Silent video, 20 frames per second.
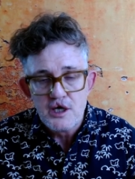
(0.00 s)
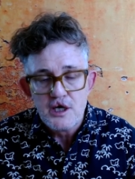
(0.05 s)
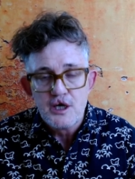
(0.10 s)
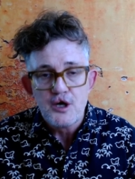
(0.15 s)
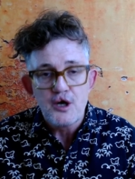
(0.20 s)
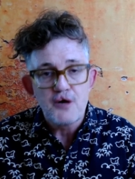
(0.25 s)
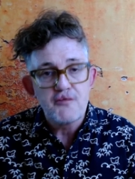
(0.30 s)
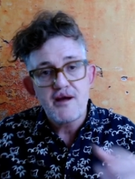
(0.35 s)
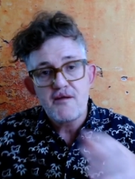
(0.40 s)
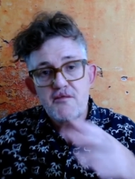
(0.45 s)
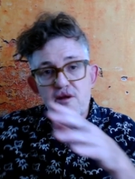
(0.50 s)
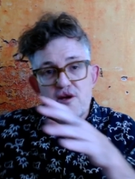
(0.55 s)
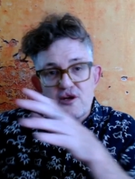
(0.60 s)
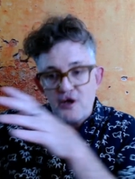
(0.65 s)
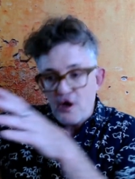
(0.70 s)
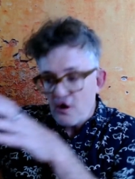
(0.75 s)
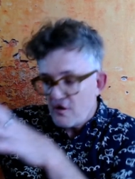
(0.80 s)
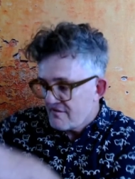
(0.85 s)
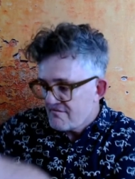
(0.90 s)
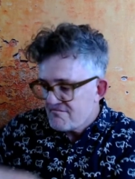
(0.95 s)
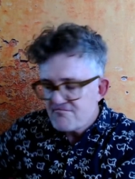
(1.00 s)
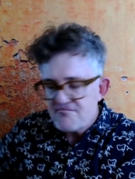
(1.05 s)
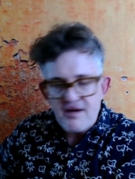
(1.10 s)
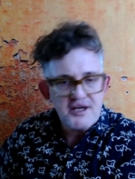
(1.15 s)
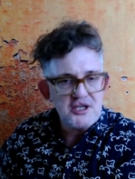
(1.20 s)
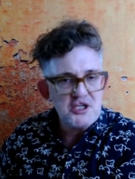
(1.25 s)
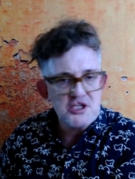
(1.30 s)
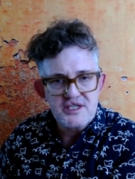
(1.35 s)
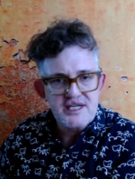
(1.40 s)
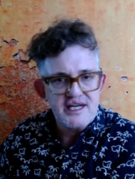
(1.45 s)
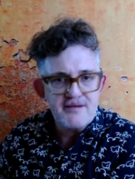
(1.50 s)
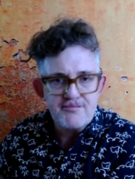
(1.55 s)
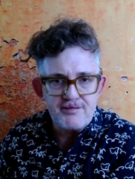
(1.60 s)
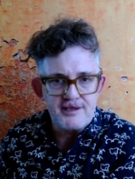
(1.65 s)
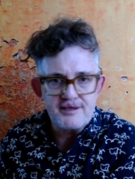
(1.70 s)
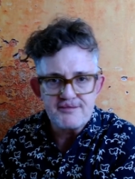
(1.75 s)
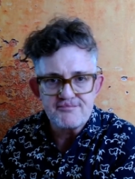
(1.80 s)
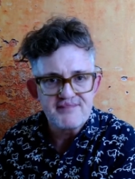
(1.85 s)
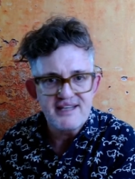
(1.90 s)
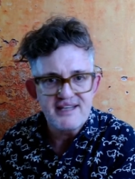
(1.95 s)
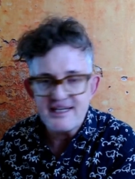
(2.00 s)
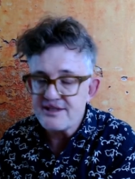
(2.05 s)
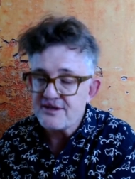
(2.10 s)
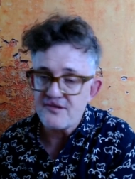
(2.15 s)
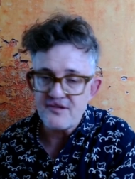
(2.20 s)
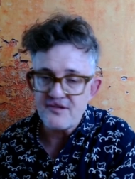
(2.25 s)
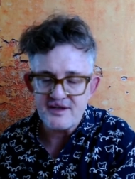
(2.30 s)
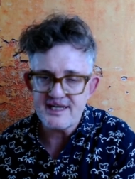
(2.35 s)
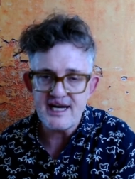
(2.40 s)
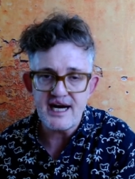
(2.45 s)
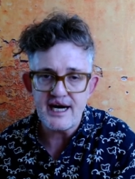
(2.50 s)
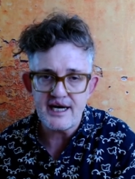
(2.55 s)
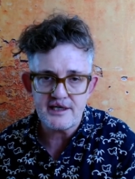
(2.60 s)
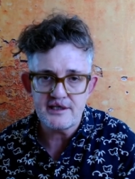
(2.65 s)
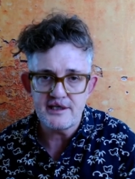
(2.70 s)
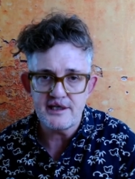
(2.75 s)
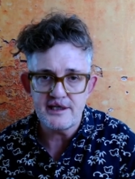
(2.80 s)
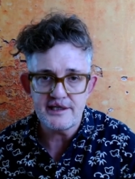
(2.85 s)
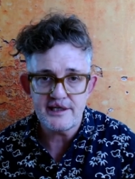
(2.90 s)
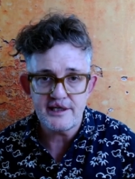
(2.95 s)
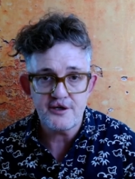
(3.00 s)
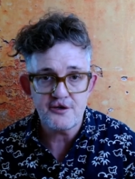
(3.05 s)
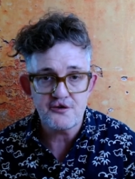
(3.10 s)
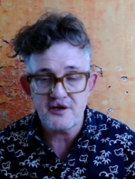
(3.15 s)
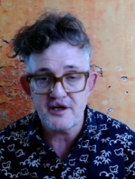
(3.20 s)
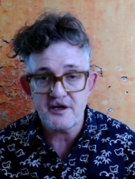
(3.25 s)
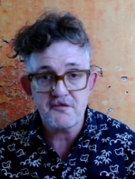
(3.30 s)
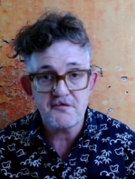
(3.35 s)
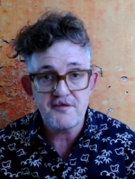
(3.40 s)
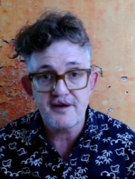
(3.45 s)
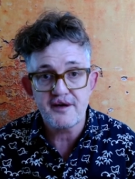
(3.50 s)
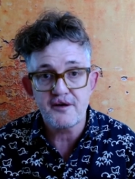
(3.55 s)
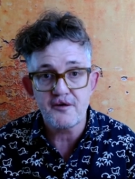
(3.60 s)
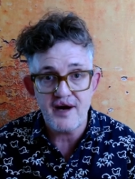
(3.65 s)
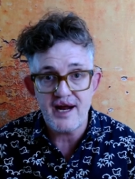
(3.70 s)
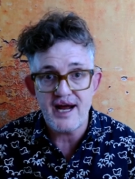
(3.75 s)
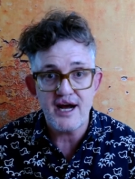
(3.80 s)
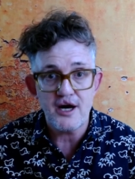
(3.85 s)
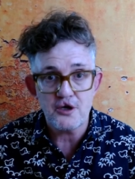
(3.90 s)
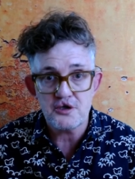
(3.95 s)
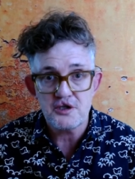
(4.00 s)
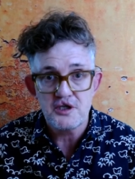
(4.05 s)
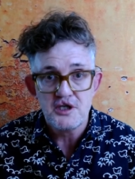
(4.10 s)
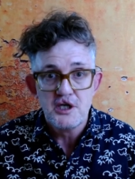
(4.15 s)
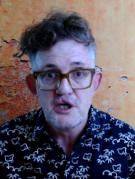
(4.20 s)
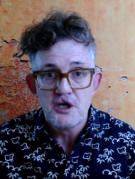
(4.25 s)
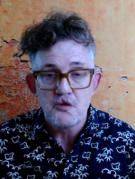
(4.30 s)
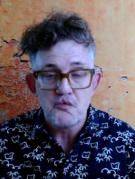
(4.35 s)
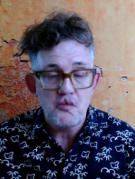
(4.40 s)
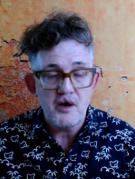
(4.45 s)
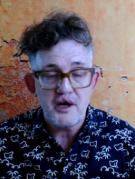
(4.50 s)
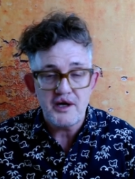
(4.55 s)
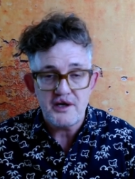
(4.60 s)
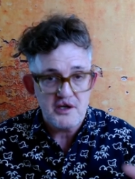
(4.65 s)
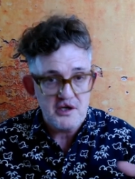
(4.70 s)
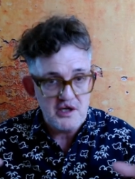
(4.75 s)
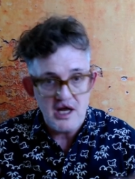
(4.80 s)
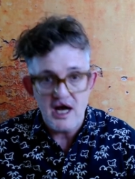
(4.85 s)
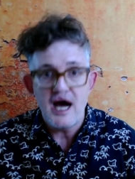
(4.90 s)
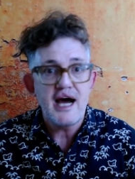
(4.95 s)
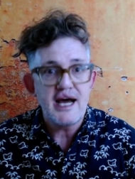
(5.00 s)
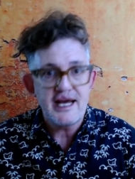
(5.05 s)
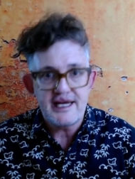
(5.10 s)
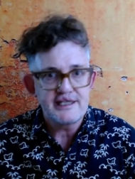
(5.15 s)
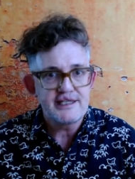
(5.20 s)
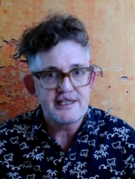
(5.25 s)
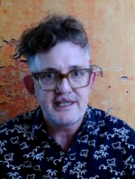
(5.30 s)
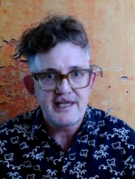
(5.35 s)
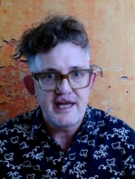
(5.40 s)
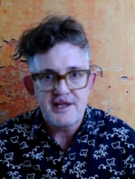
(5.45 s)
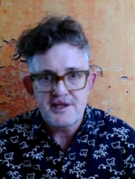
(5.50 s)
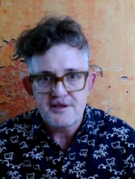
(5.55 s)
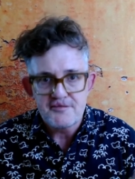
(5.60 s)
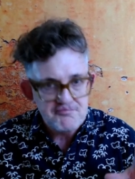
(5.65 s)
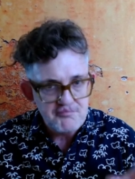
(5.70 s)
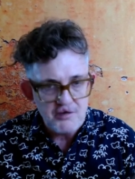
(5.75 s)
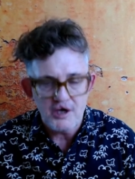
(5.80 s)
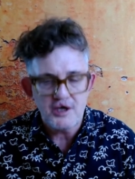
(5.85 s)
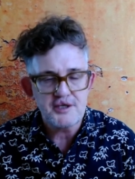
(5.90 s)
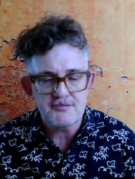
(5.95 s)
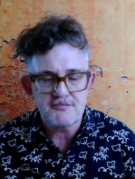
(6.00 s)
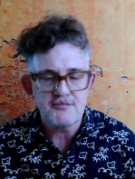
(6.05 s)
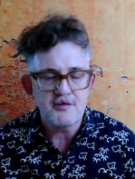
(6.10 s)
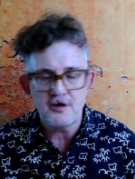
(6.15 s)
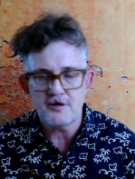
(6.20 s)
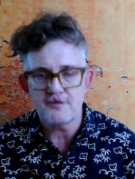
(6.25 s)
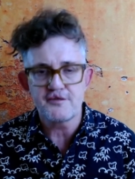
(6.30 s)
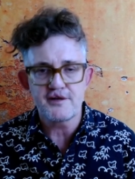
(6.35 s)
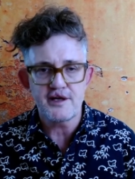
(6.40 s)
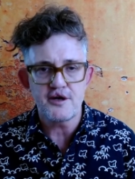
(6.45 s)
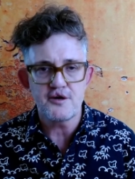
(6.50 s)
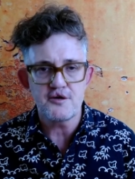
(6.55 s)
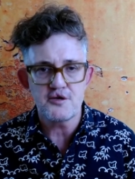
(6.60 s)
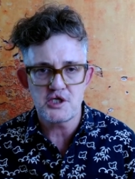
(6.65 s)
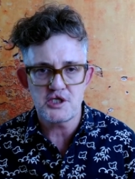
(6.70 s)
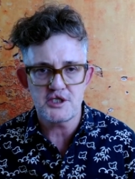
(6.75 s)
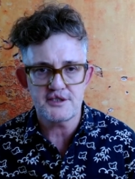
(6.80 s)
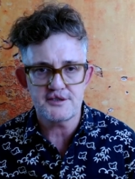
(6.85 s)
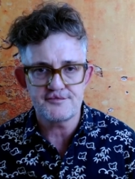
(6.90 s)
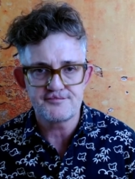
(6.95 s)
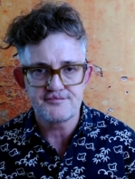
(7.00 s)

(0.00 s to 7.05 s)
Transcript: Or maybe you're going much deeper into the darkness and you're trying to figure out what lies at the bottom of the ocean.